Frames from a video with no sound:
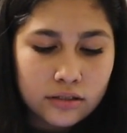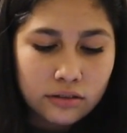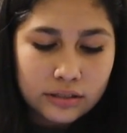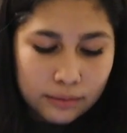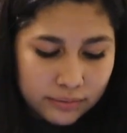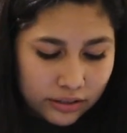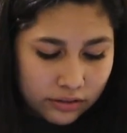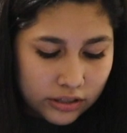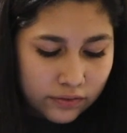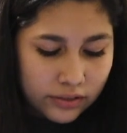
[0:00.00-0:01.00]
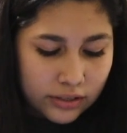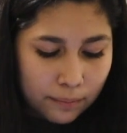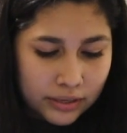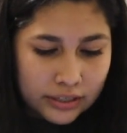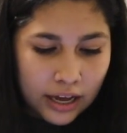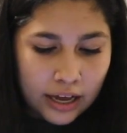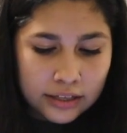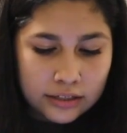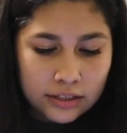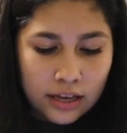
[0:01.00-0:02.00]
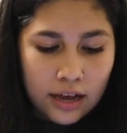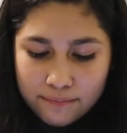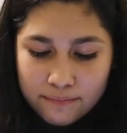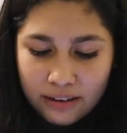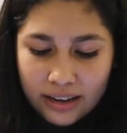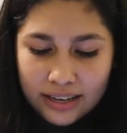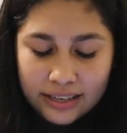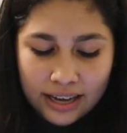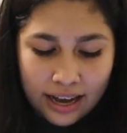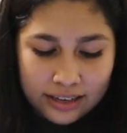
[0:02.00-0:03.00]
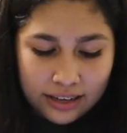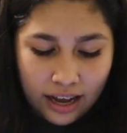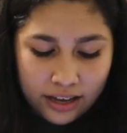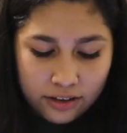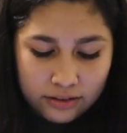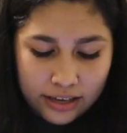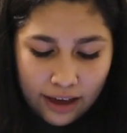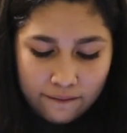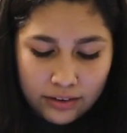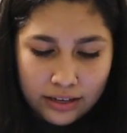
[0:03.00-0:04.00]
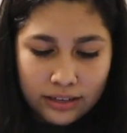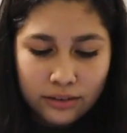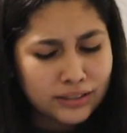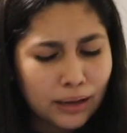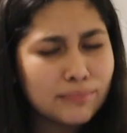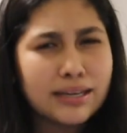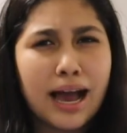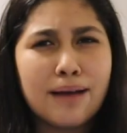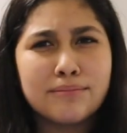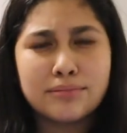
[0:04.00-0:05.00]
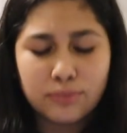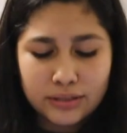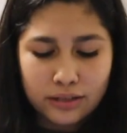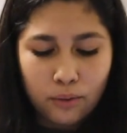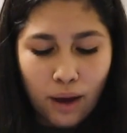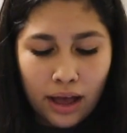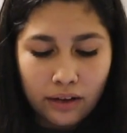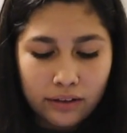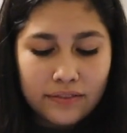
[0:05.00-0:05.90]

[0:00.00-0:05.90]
so sometimes I use this for some designs, but yeah, I use Canva sometimes, once in a while.